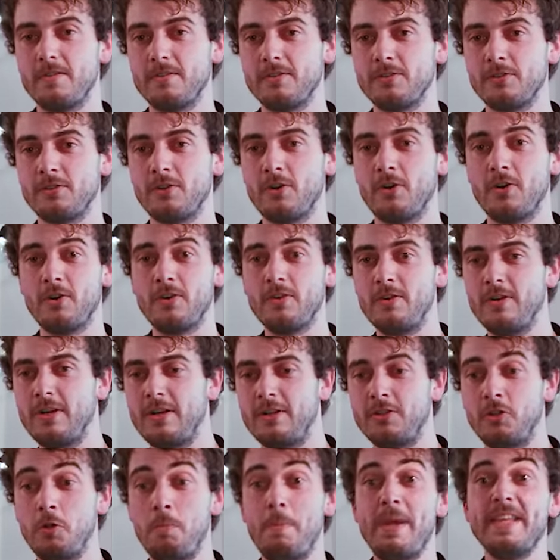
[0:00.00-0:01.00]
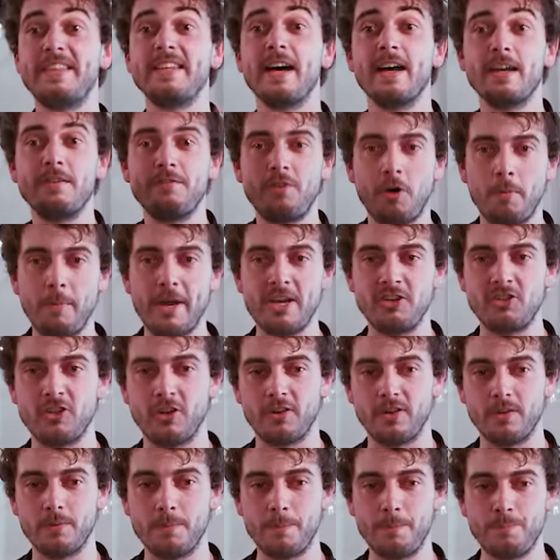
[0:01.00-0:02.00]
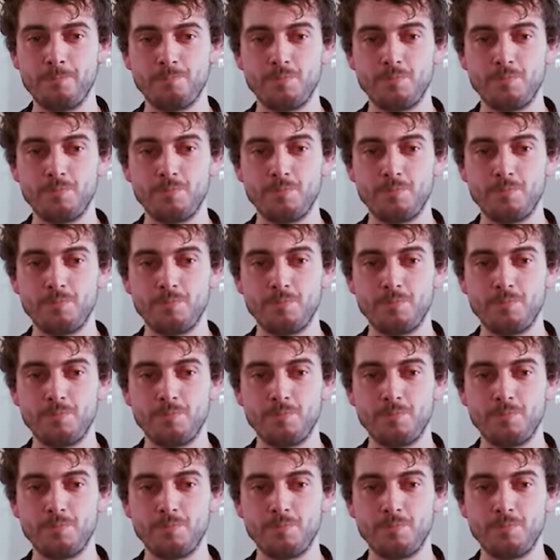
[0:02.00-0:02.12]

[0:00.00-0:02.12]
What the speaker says: So the meta information.